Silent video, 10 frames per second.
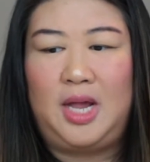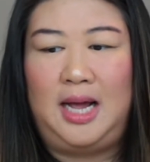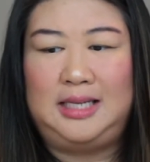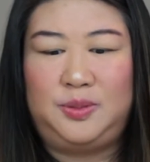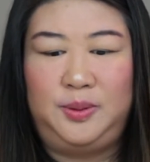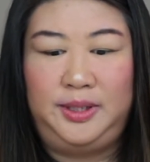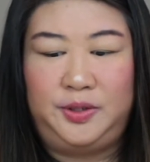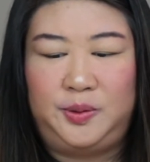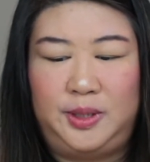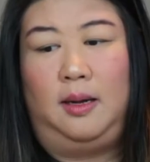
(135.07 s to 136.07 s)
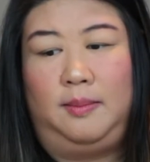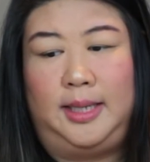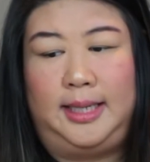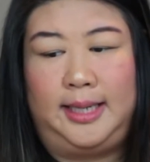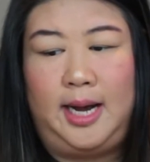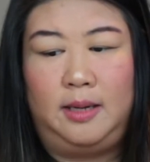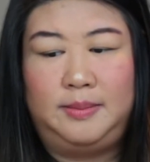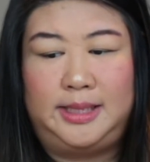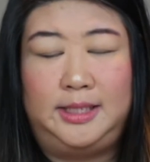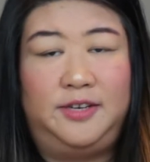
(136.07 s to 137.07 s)
It's really cool. It
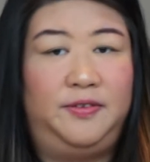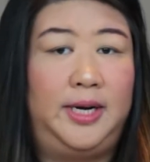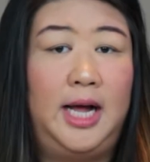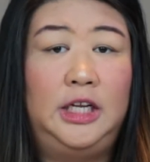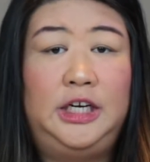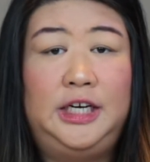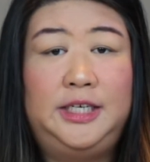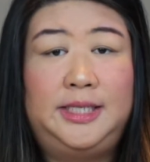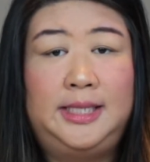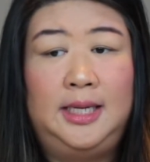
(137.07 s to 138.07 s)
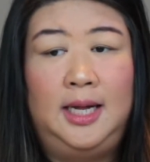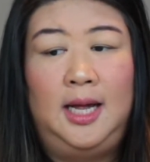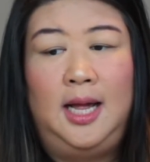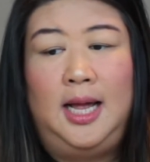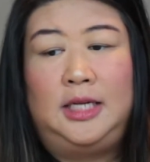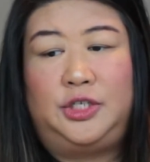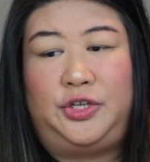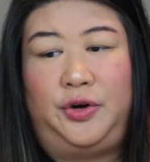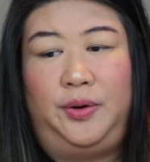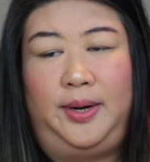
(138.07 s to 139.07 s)
comes in different colors.
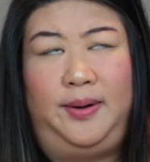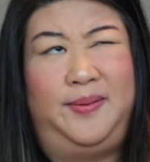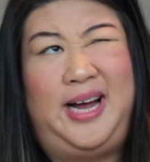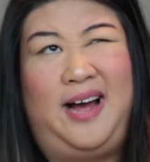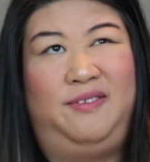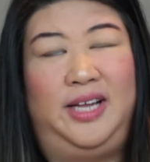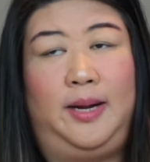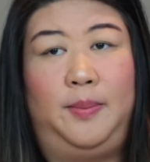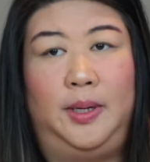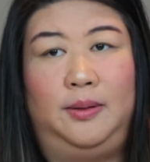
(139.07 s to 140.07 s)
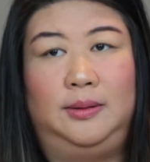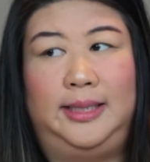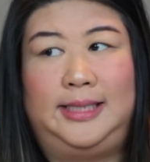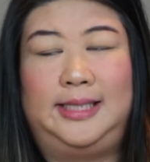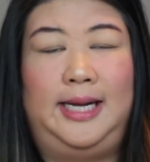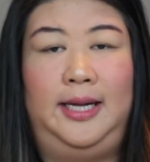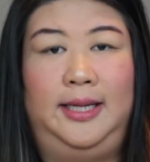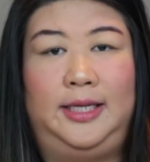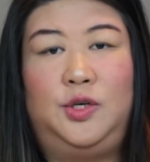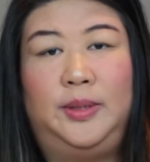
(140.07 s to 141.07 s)
So it'll have about, let's
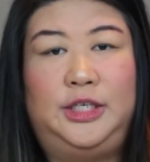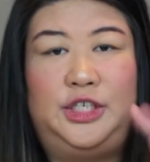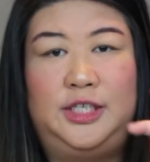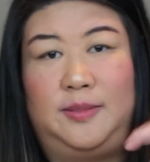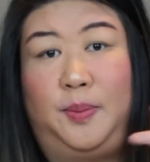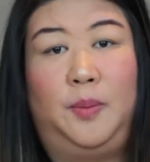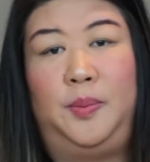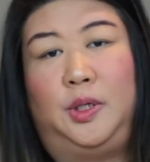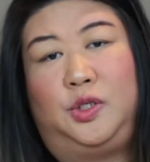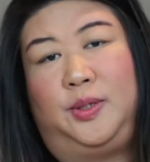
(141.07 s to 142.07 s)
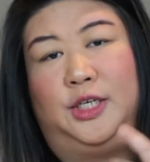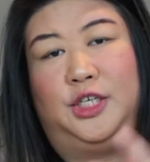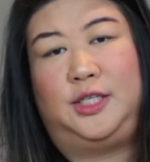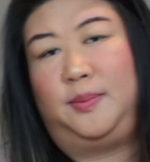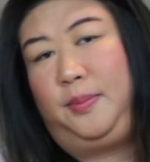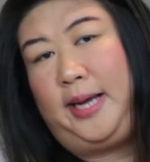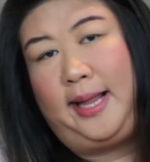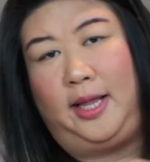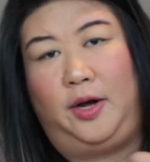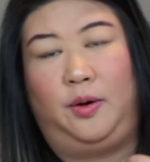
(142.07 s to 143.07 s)
say 20 sheets of purple, 20 sheets of
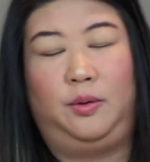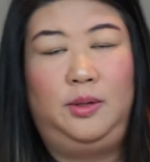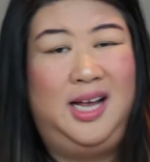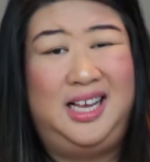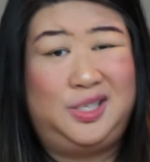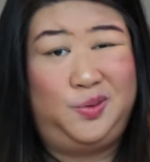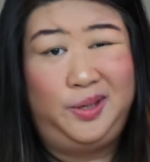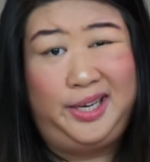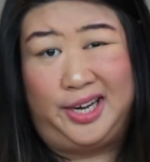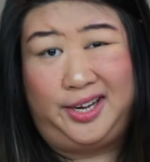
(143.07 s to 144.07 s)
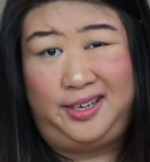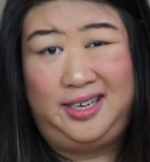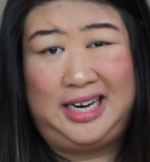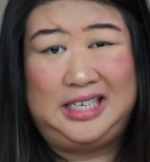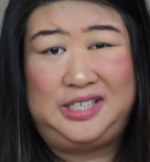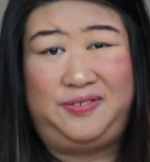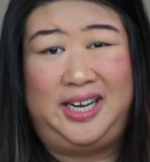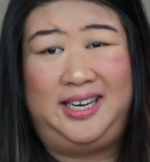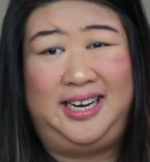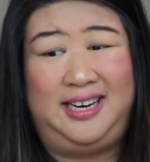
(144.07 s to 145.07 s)
yellow. It's really good and it's
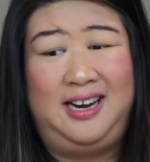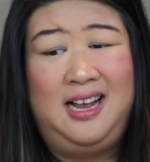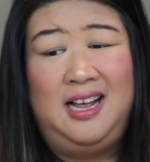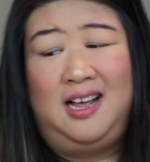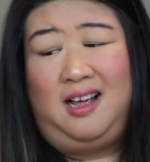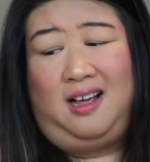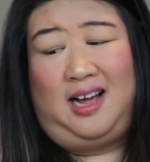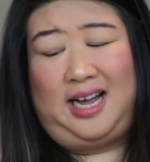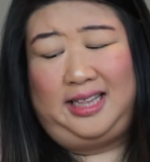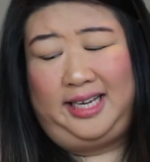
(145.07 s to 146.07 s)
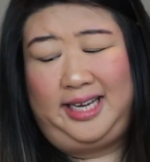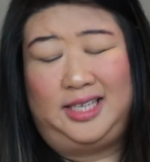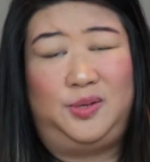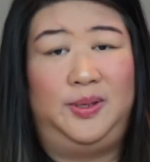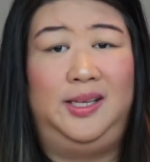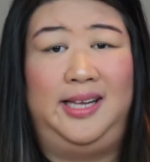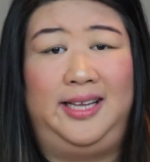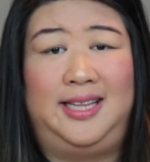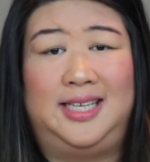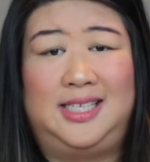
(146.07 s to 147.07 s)
fun. And I think kids really
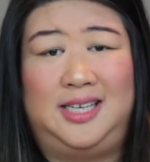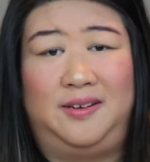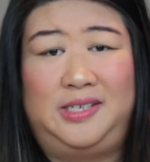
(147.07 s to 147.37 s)
like that stuff.